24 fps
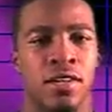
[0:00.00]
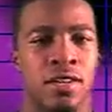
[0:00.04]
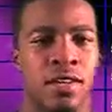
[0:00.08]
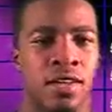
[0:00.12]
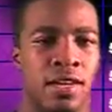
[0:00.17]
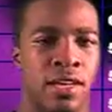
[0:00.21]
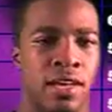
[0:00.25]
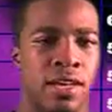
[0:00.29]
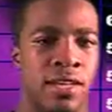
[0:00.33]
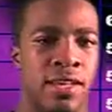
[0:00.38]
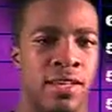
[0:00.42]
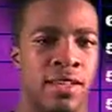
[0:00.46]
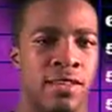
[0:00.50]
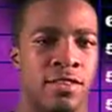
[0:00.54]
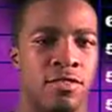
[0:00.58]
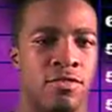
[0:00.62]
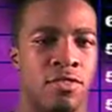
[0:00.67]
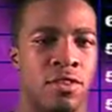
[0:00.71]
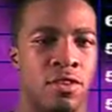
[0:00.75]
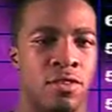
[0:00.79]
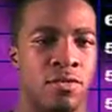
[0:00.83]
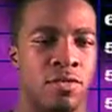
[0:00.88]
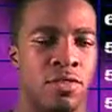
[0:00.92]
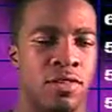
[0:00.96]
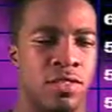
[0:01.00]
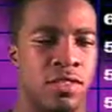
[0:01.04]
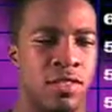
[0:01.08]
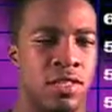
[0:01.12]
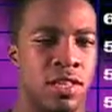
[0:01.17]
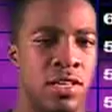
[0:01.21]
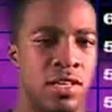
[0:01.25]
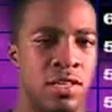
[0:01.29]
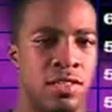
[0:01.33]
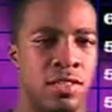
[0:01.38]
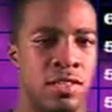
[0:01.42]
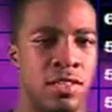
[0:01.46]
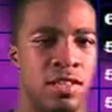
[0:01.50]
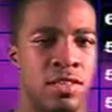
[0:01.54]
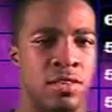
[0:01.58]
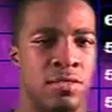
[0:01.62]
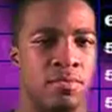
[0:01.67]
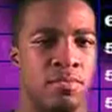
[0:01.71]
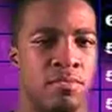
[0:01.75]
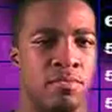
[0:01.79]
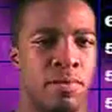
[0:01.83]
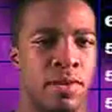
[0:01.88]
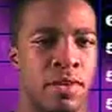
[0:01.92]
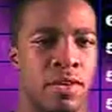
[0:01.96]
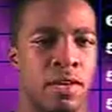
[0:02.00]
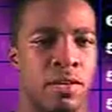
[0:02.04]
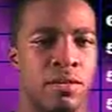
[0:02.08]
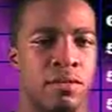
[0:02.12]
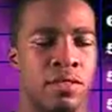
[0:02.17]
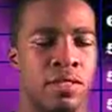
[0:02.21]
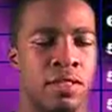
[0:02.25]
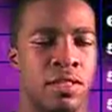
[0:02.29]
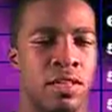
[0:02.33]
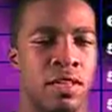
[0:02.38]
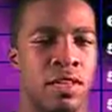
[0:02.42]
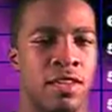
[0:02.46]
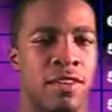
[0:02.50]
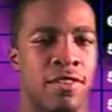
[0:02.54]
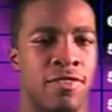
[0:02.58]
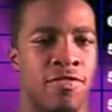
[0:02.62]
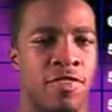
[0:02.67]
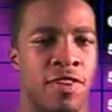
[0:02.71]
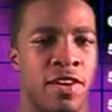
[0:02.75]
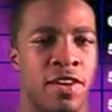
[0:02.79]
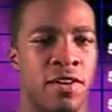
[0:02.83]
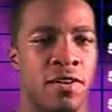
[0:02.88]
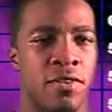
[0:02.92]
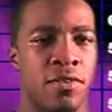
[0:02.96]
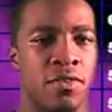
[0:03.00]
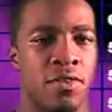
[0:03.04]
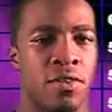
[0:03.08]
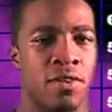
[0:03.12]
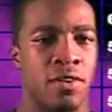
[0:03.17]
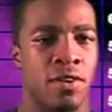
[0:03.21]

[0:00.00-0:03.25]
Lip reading: And, you know, this season, big ups to the NFL.